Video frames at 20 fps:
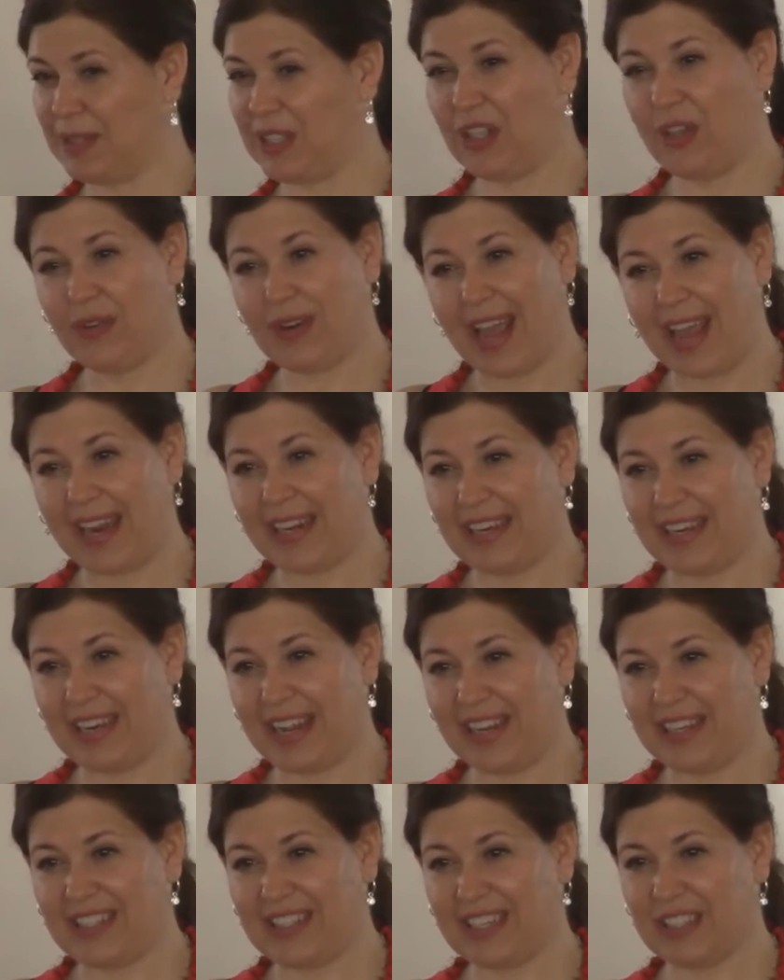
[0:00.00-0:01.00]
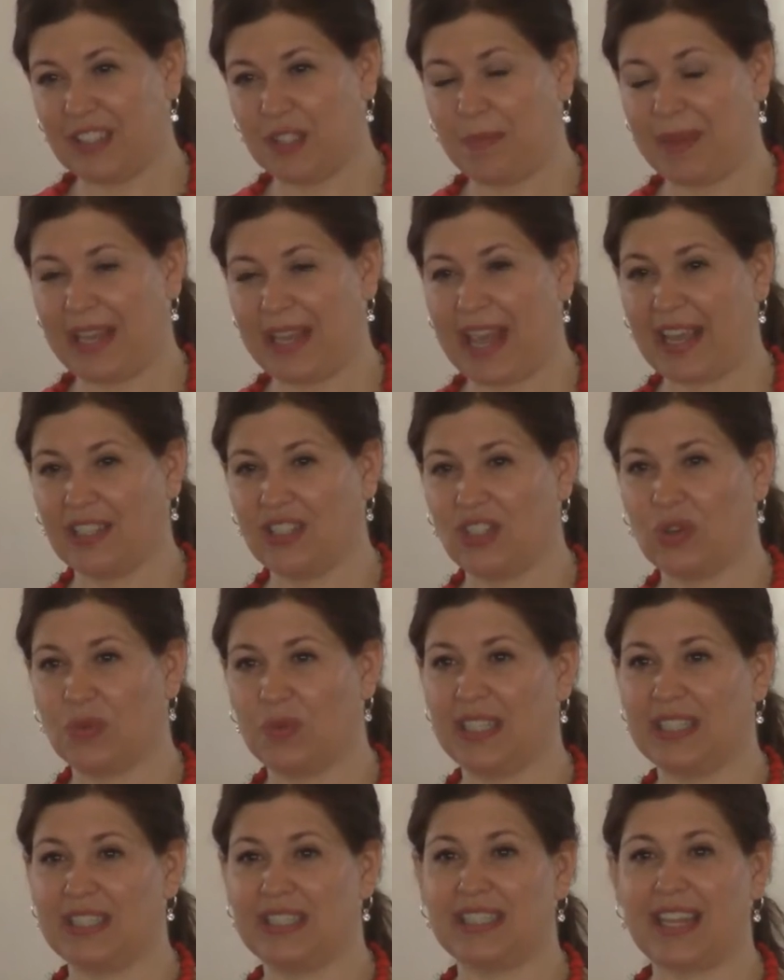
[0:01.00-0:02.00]
the United Nations began to
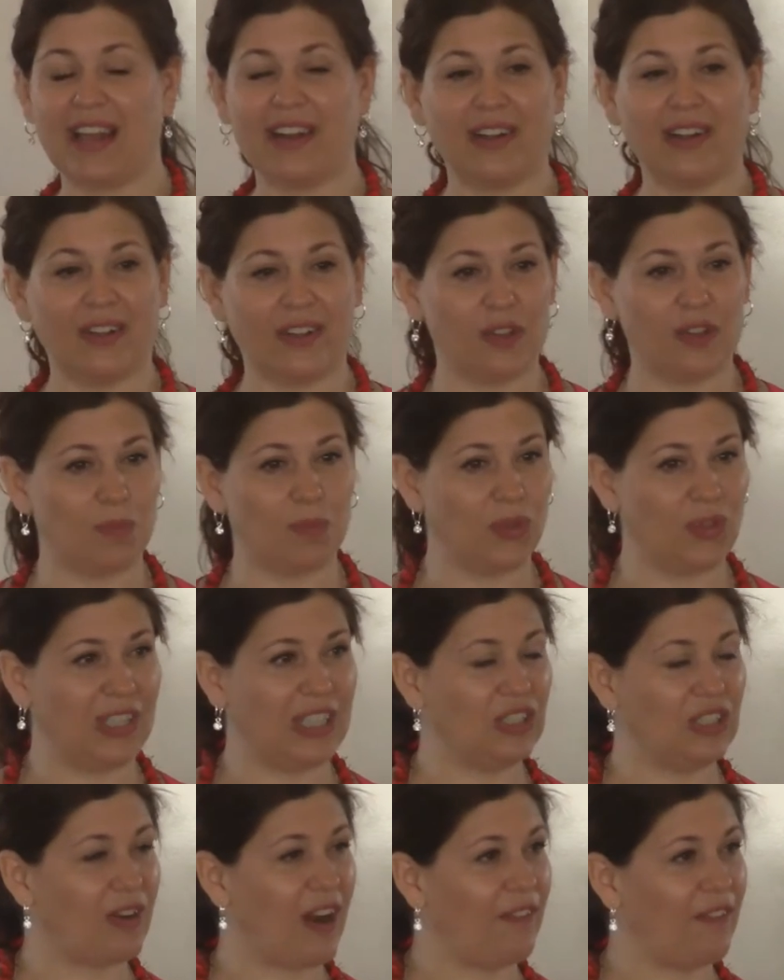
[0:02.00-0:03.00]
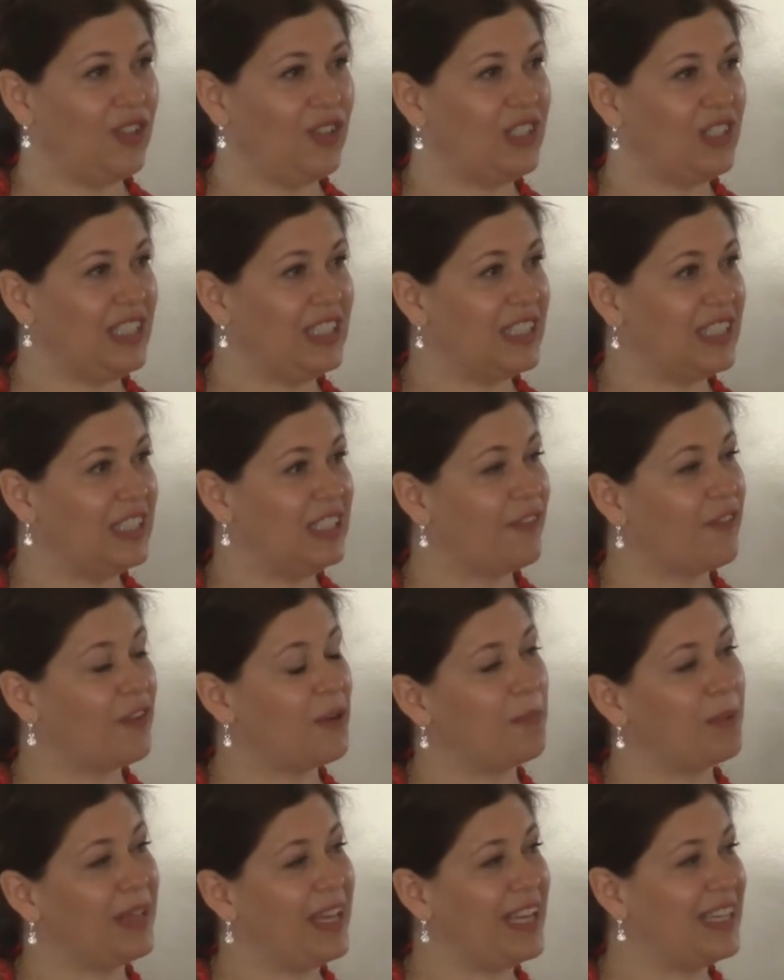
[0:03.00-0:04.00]
resettle the Bhutanese refugees in
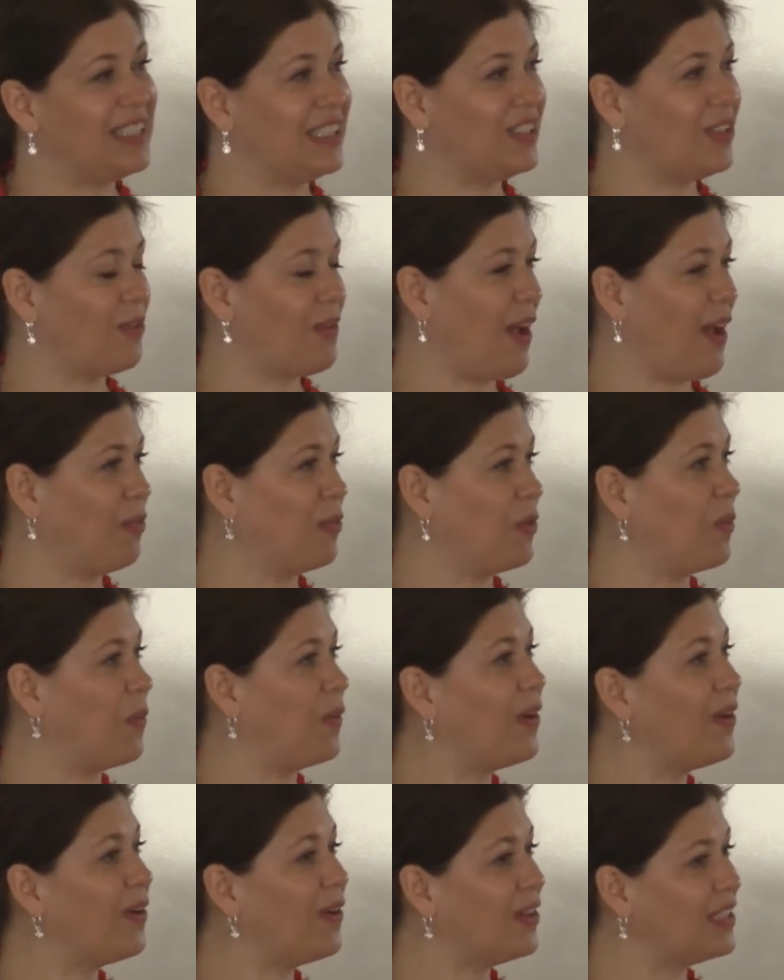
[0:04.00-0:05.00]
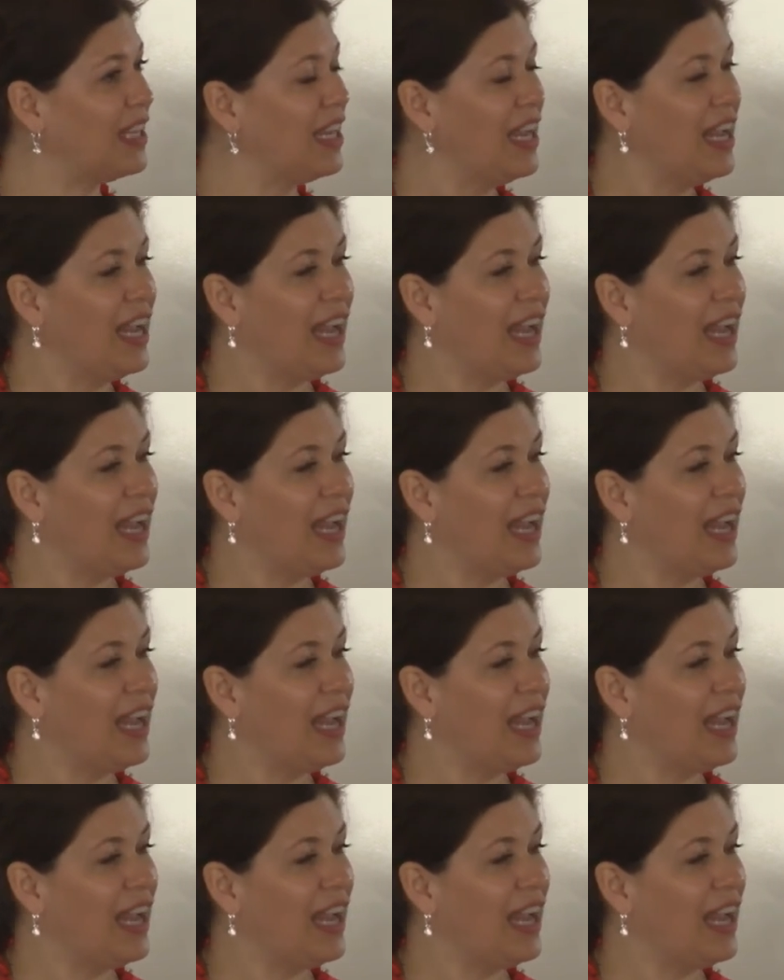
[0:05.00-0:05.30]
different places around the world.